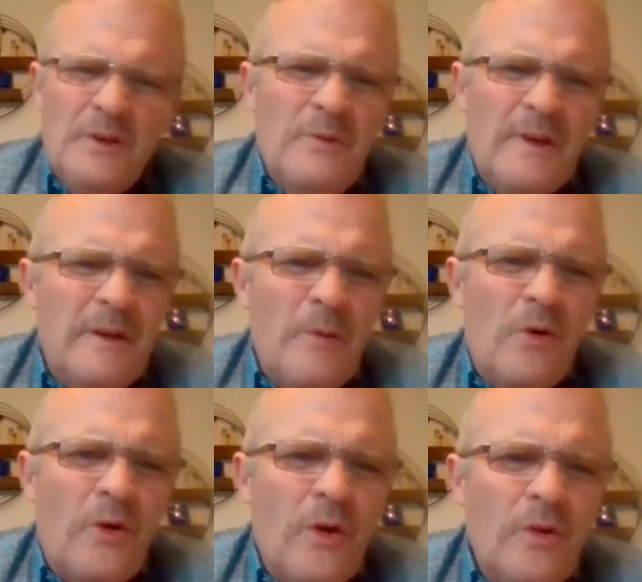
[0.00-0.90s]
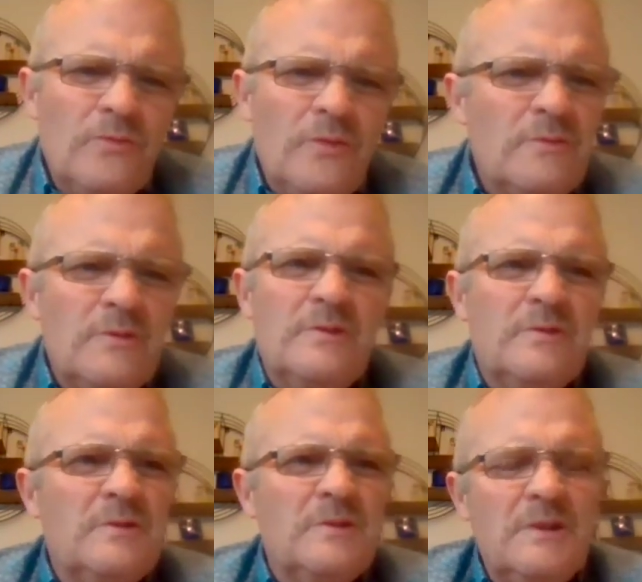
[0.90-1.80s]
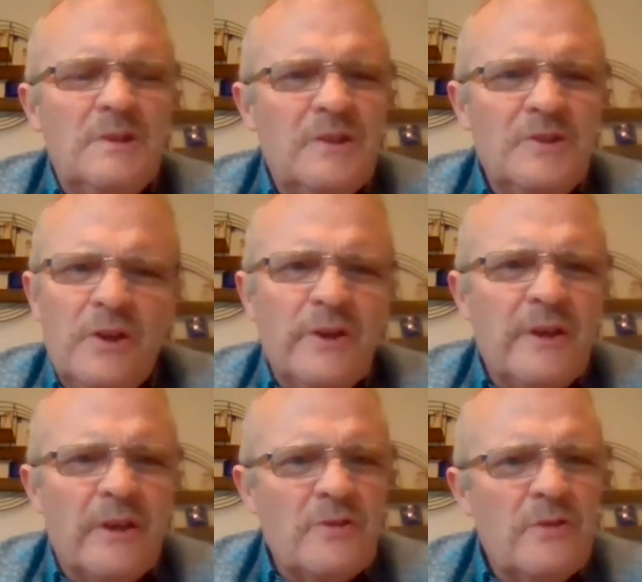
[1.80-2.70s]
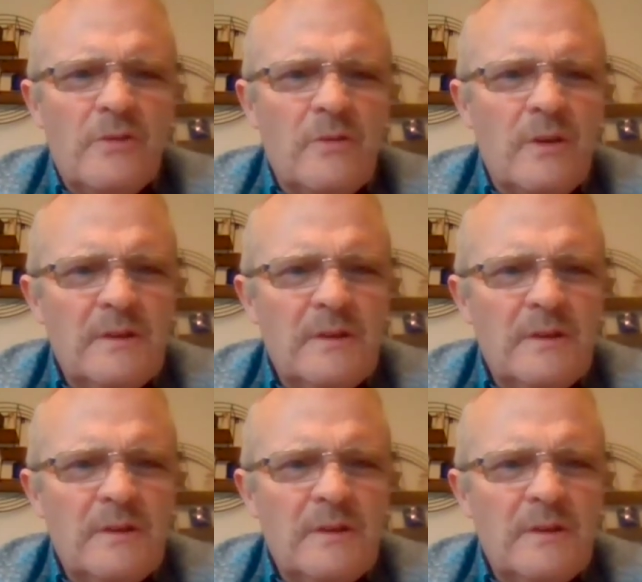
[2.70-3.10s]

it anymore. Didn't enjoy it, you know.